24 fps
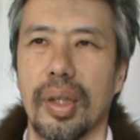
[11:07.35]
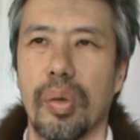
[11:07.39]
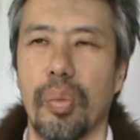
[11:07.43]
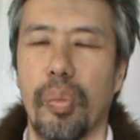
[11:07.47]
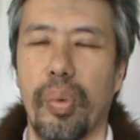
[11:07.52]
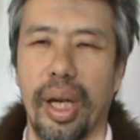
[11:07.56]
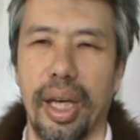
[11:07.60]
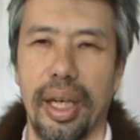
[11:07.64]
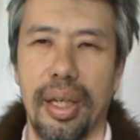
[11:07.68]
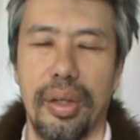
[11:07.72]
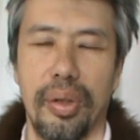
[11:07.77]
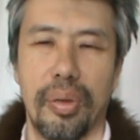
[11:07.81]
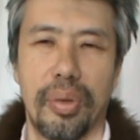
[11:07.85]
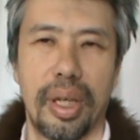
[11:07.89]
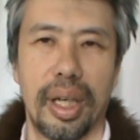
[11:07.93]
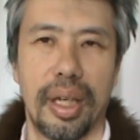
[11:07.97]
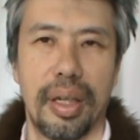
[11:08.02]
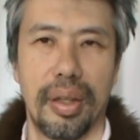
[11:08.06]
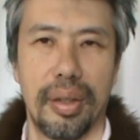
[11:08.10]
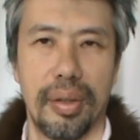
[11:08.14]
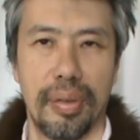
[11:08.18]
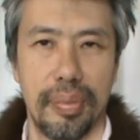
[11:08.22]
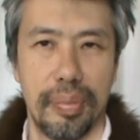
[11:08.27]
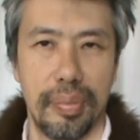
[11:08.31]
where you
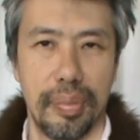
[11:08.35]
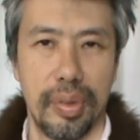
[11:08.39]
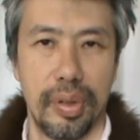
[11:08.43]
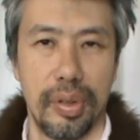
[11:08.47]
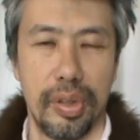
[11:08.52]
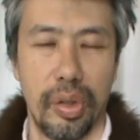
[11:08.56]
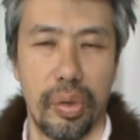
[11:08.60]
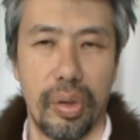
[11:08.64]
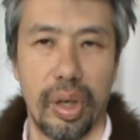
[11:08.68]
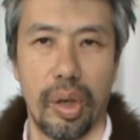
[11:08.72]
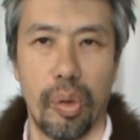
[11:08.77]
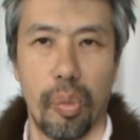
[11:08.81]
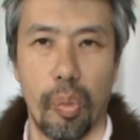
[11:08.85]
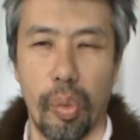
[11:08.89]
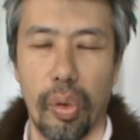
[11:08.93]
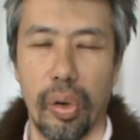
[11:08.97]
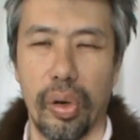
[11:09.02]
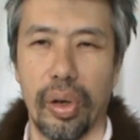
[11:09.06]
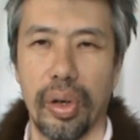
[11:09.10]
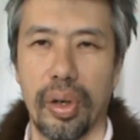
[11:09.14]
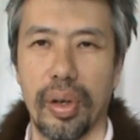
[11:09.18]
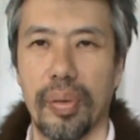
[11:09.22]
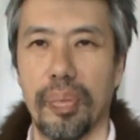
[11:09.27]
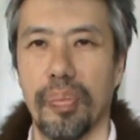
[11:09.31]
can you can
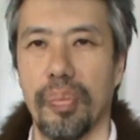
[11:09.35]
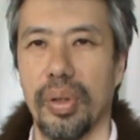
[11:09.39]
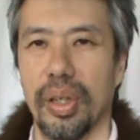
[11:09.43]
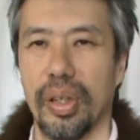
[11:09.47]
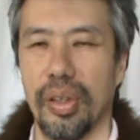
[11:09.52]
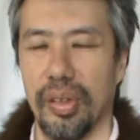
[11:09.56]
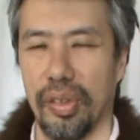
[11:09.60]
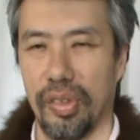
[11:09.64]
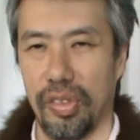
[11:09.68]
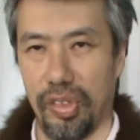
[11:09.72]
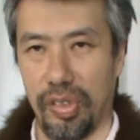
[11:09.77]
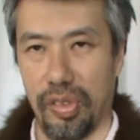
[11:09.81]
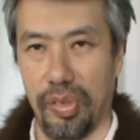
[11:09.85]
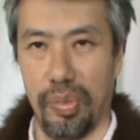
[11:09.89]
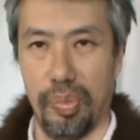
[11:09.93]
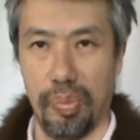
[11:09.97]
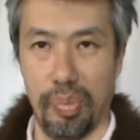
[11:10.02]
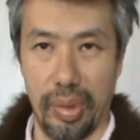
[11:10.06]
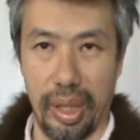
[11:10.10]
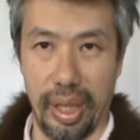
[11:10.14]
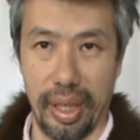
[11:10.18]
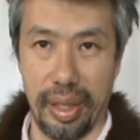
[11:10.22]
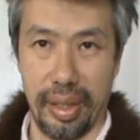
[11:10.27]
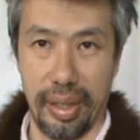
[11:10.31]
work is
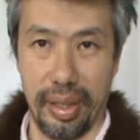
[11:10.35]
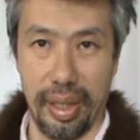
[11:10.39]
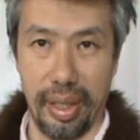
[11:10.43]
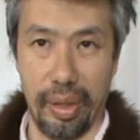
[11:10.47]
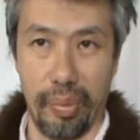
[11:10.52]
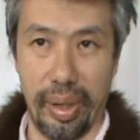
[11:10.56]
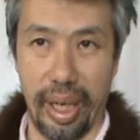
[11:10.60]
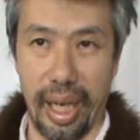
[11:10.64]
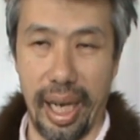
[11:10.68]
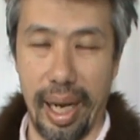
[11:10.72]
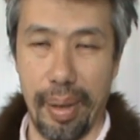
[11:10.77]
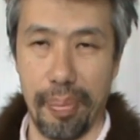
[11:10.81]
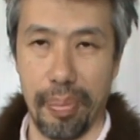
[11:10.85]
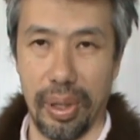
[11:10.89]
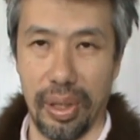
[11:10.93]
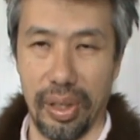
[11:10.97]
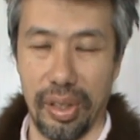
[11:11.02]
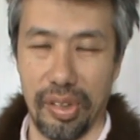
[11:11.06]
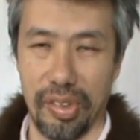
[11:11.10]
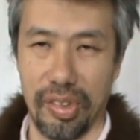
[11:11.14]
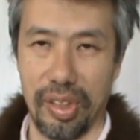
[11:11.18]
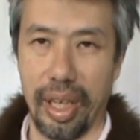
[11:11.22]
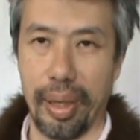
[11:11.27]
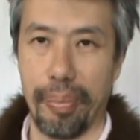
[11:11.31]
like in a way
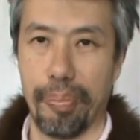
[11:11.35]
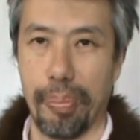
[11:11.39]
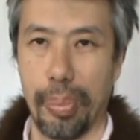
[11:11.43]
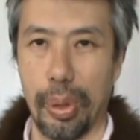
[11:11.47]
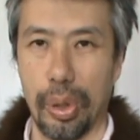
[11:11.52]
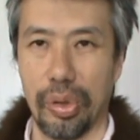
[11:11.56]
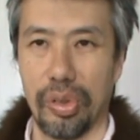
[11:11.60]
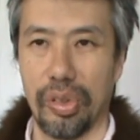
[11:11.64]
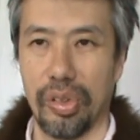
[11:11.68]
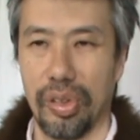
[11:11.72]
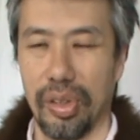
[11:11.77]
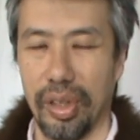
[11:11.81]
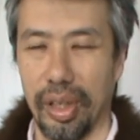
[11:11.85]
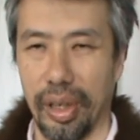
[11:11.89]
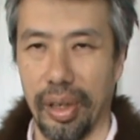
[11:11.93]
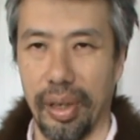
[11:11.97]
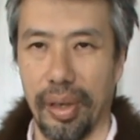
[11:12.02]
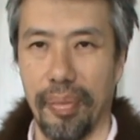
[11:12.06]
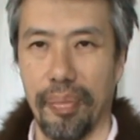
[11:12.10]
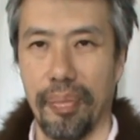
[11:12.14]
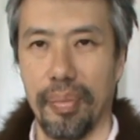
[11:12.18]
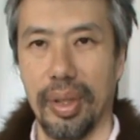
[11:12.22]
amulets they put the